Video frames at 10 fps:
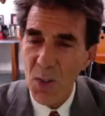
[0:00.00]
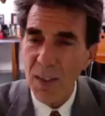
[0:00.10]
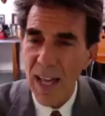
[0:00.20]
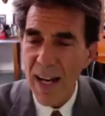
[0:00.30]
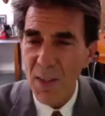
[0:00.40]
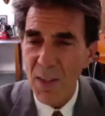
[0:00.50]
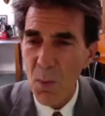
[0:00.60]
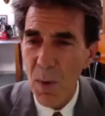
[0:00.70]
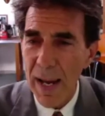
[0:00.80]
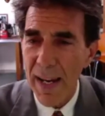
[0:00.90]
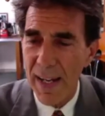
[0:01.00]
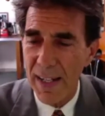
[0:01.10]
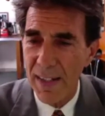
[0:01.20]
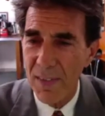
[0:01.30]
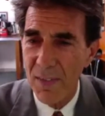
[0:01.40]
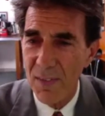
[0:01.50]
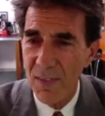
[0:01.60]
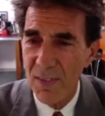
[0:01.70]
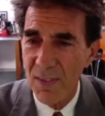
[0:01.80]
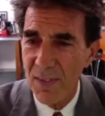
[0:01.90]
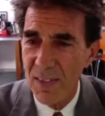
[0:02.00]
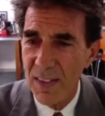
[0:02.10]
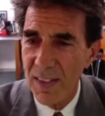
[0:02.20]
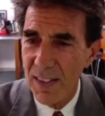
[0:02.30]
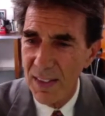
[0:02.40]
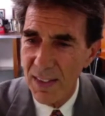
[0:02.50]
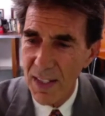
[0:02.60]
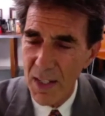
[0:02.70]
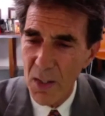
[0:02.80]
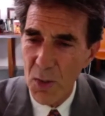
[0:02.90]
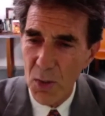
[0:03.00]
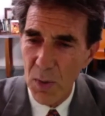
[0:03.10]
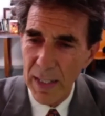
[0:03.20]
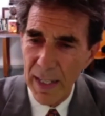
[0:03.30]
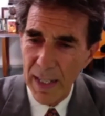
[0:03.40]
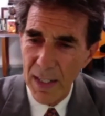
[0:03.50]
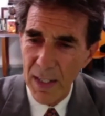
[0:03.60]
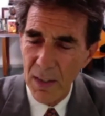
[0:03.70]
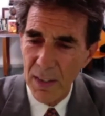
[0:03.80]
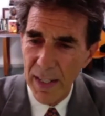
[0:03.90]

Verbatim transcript: locked away. Yeah. You're drinking your like